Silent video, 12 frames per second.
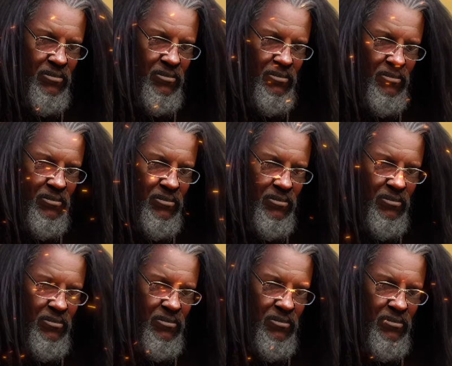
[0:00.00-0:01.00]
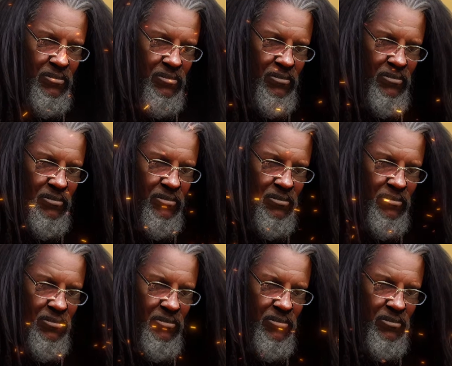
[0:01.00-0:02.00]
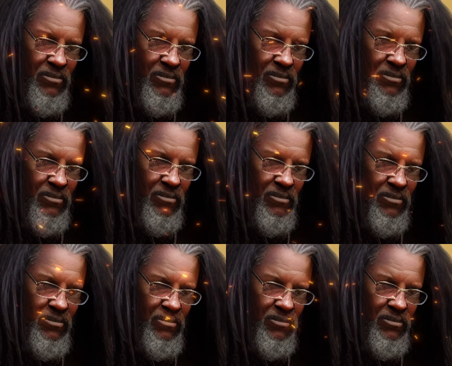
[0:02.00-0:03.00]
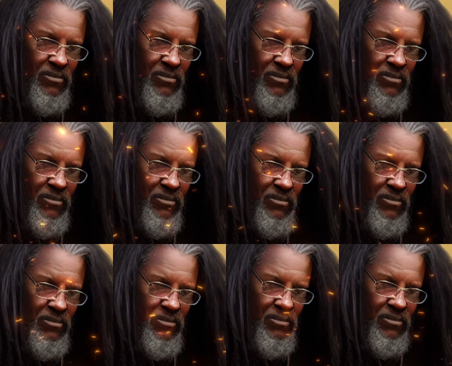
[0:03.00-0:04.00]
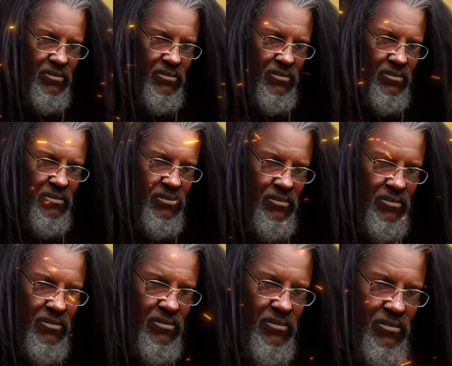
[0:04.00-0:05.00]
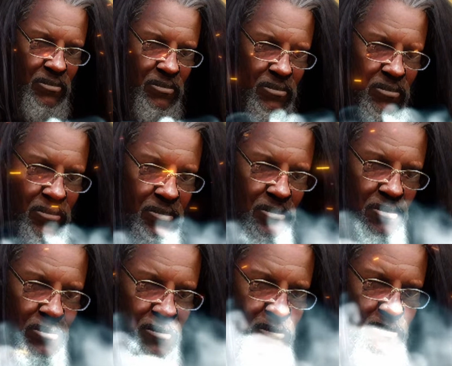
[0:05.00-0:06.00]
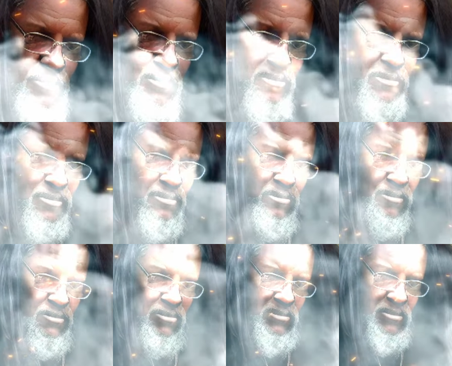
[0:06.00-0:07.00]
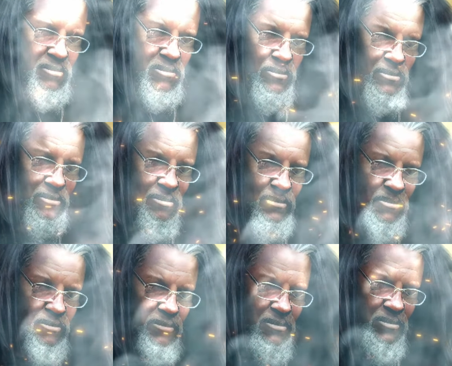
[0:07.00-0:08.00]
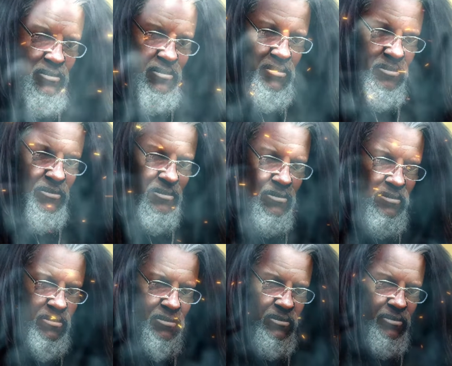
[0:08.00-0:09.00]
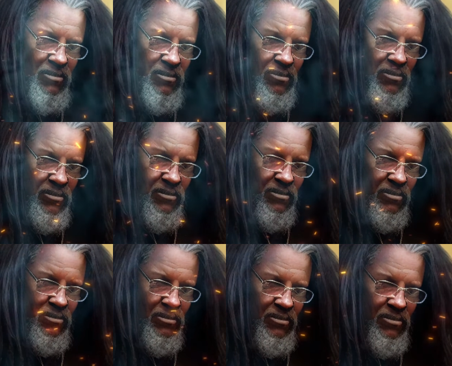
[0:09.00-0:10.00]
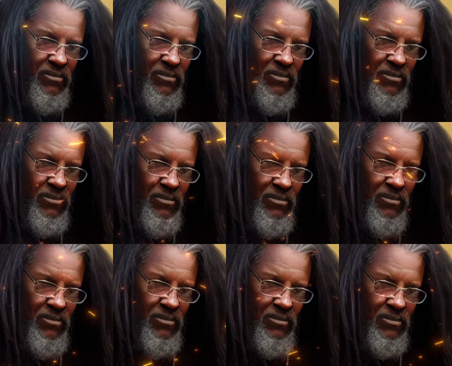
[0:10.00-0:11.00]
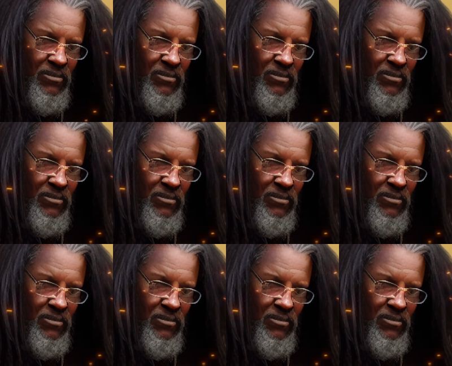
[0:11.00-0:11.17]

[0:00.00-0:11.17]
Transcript: and is gonna be a part of this special moment because listen, Johnny, there are a lot of persons here in America who are widowed, whether it's the husband or the wife. Right. And